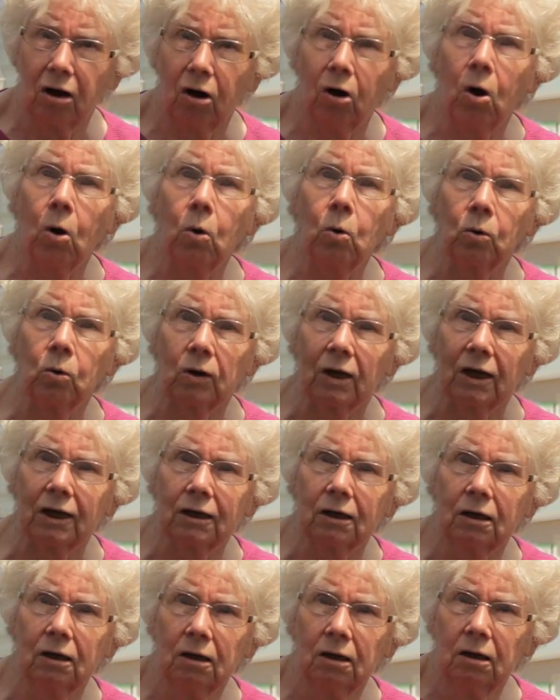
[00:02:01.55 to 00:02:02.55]
a hole
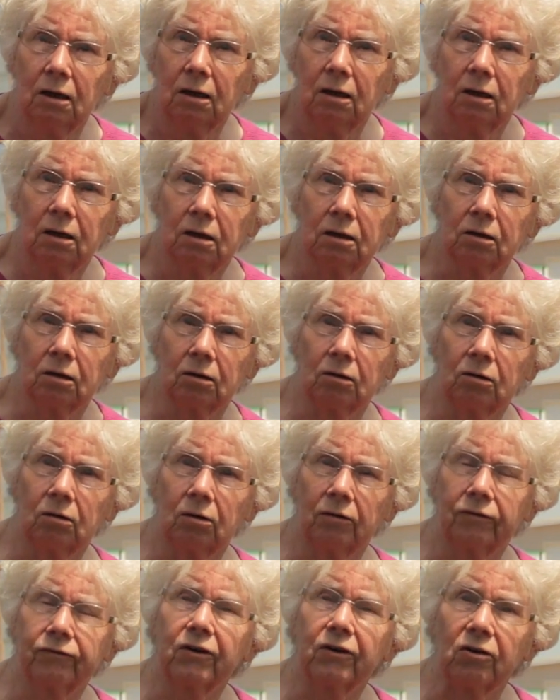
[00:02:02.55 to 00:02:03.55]
like, you know,
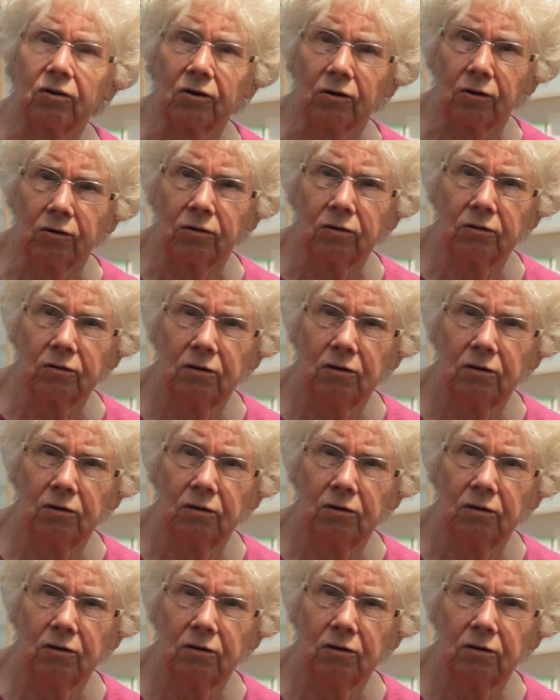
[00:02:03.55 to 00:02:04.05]
a furrow.